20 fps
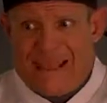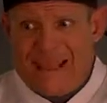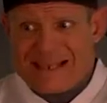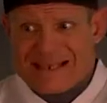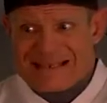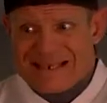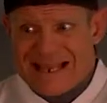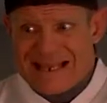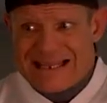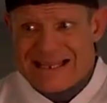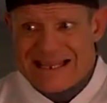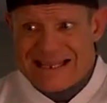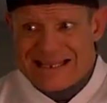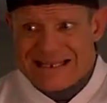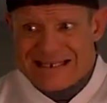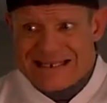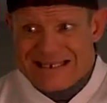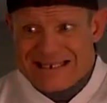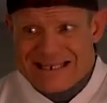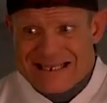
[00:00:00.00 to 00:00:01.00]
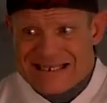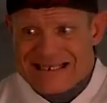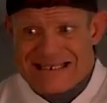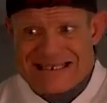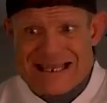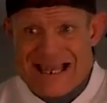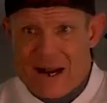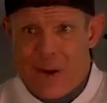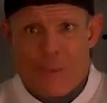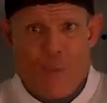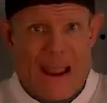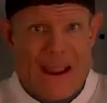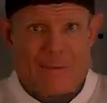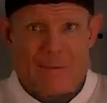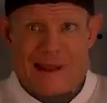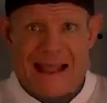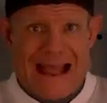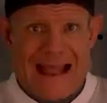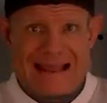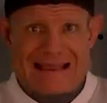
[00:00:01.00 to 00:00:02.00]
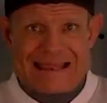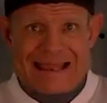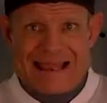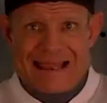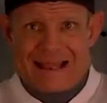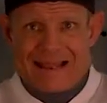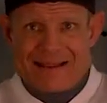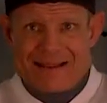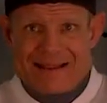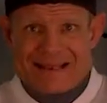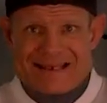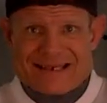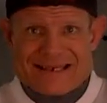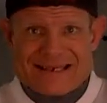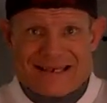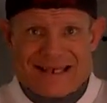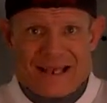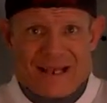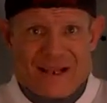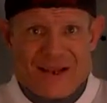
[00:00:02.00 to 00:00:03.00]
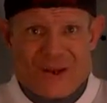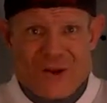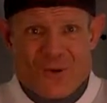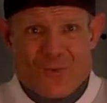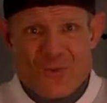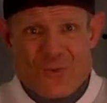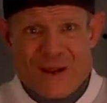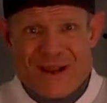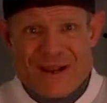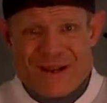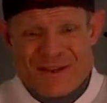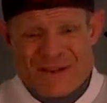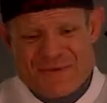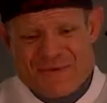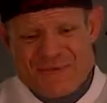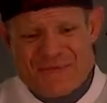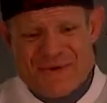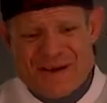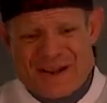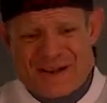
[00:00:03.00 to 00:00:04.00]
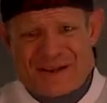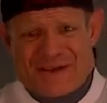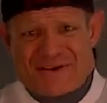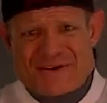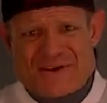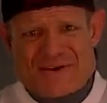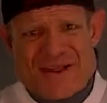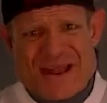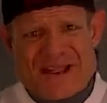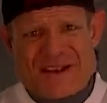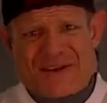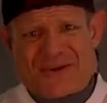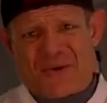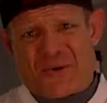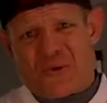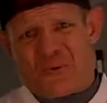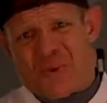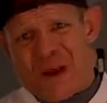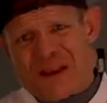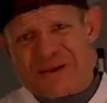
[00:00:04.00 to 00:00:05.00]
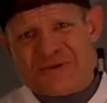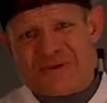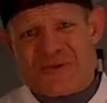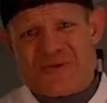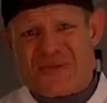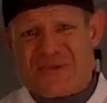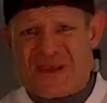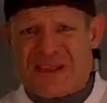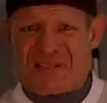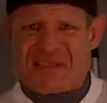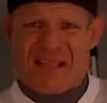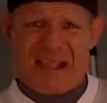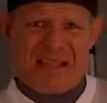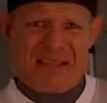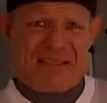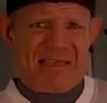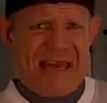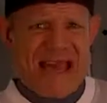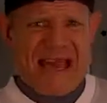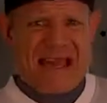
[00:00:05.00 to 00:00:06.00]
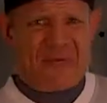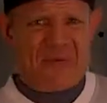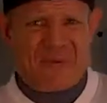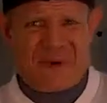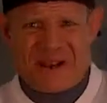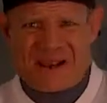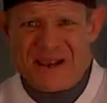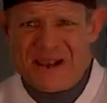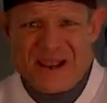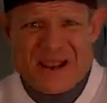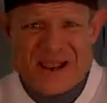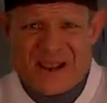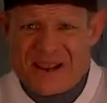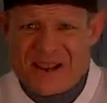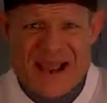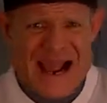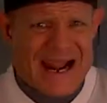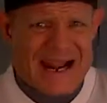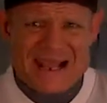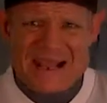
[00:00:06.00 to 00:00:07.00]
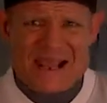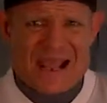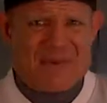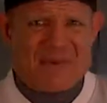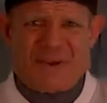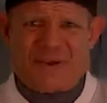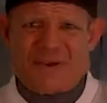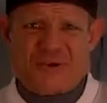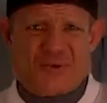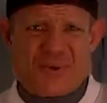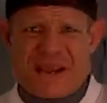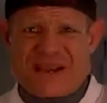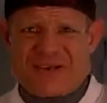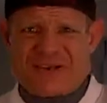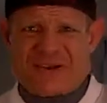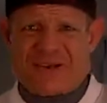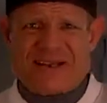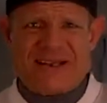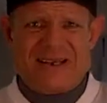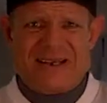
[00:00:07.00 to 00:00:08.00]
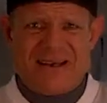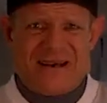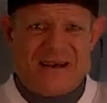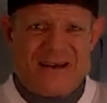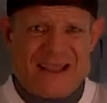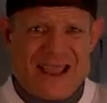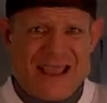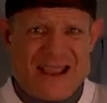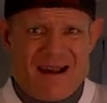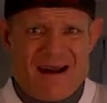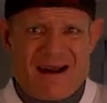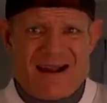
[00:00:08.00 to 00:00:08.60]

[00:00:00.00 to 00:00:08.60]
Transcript: It's like this. This is not a white-black thing. This is a, you know what? You fucking turn that into a racial thing like that when I didn't come at you racially, okay?